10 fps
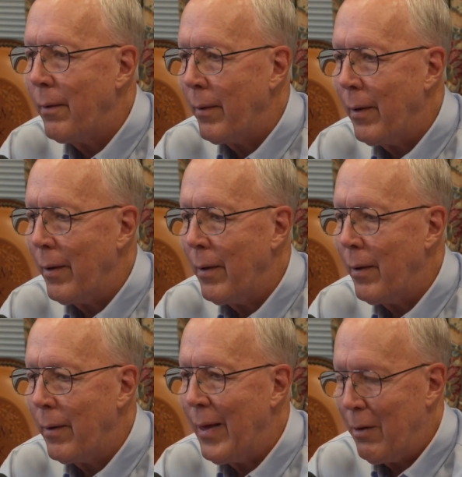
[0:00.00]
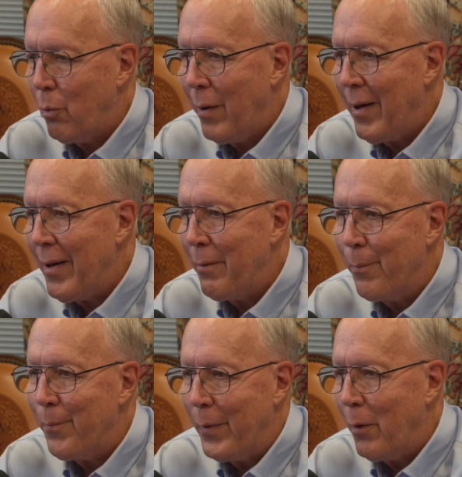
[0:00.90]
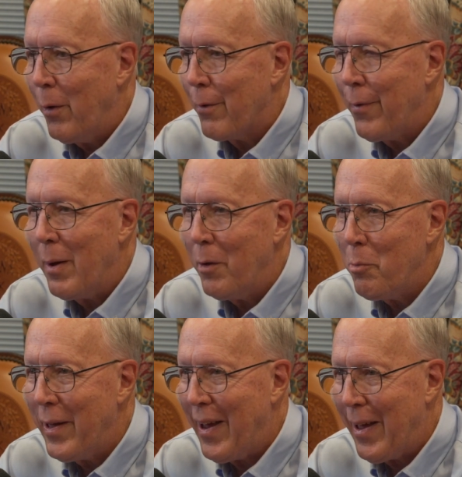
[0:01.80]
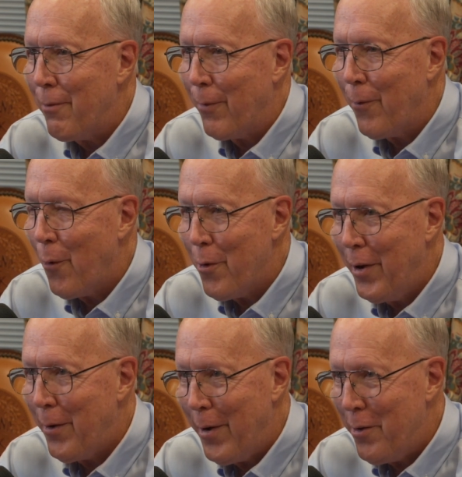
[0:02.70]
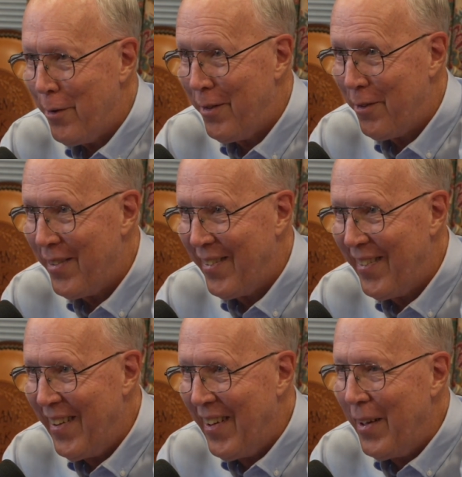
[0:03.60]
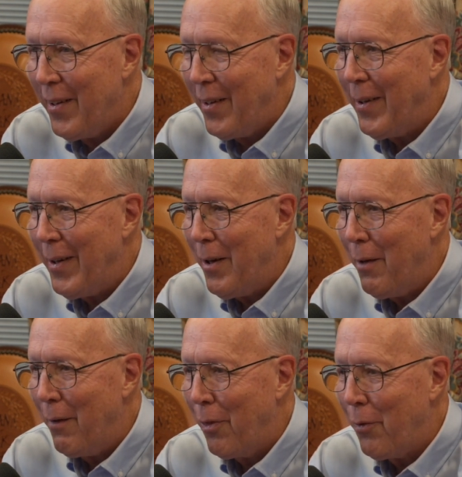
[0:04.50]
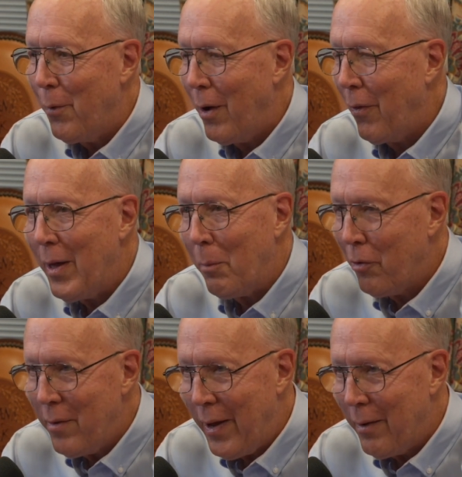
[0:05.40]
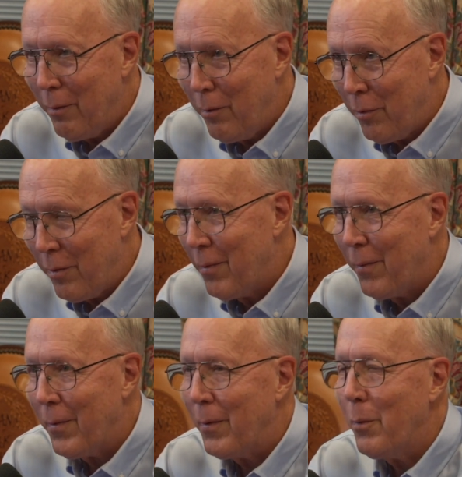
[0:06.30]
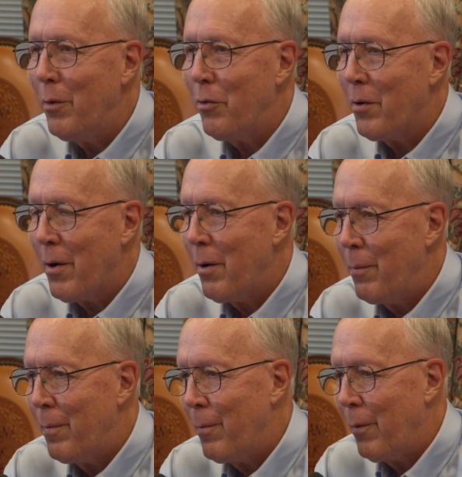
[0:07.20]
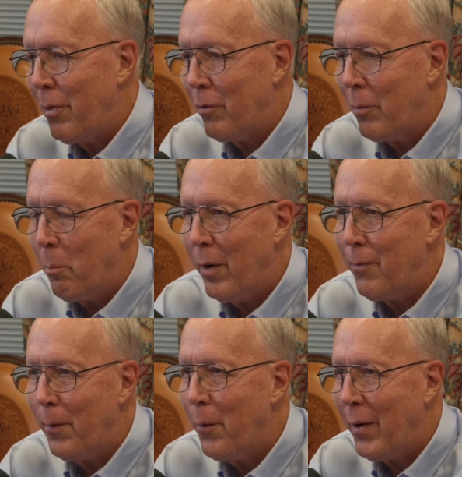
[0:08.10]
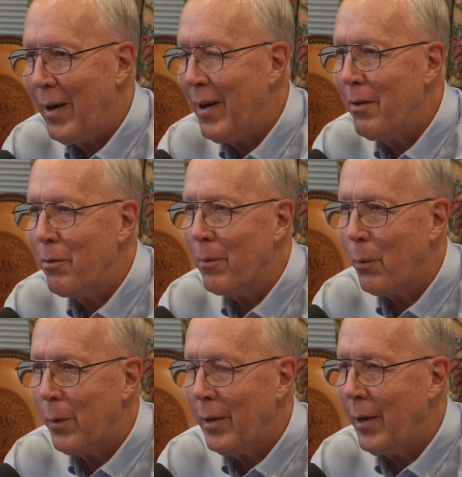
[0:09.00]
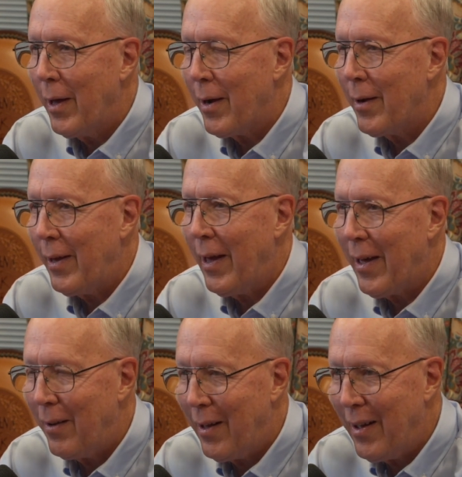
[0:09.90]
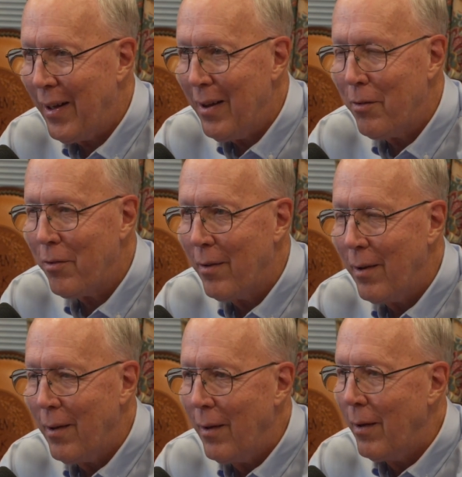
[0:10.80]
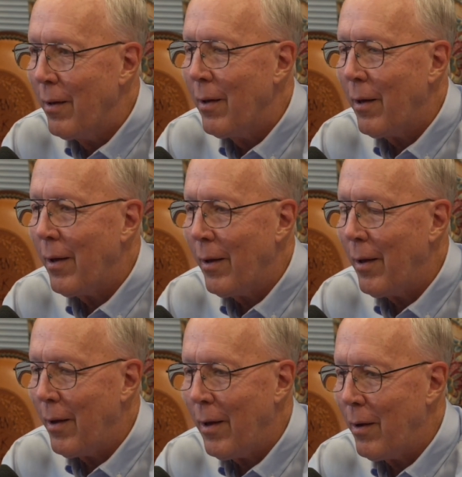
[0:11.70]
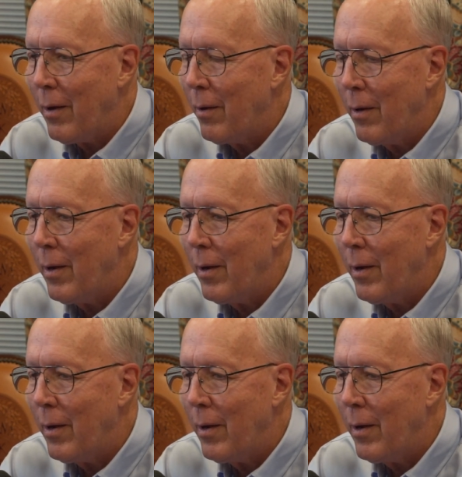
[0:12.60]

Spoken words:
And that's why, you know, our family's been at it for 4 generations. Through all the ups and downs, you know, we started with some buffalo hides and quickly got into cattle hides. And